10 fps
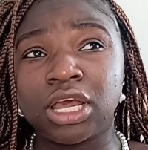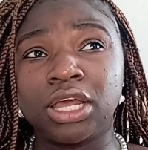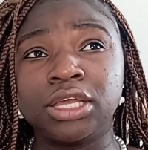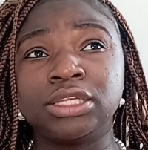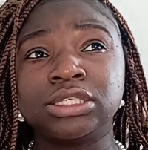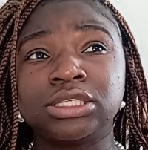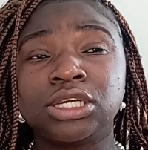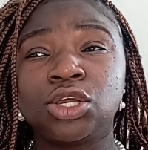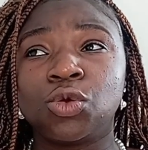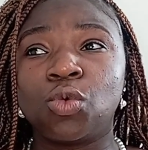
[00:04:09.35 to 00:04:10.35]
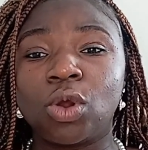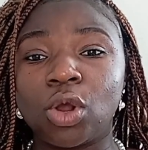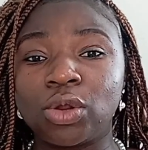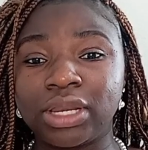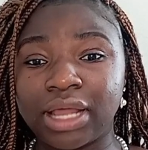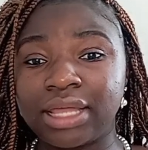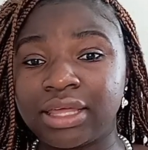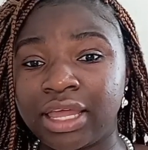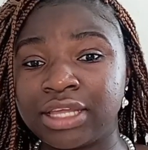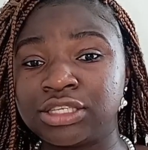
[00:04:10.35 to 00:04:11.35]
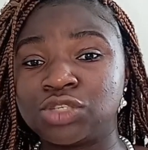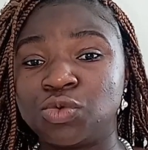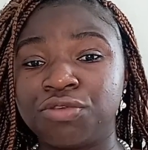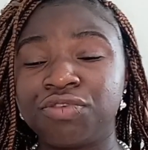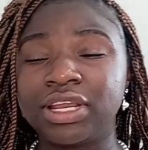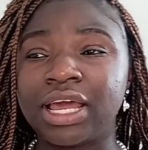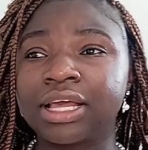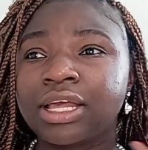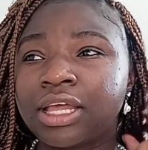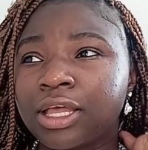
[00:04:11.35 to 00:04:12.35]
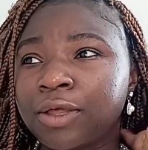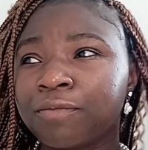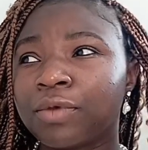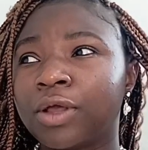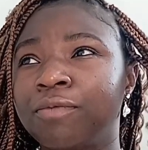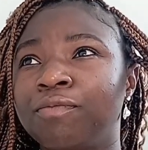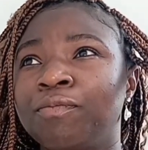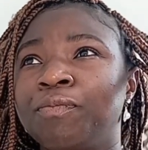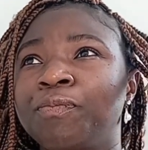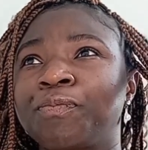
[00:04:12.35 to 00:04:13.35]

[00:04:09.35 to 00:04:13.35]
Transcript: And on the other hand, we feel like um,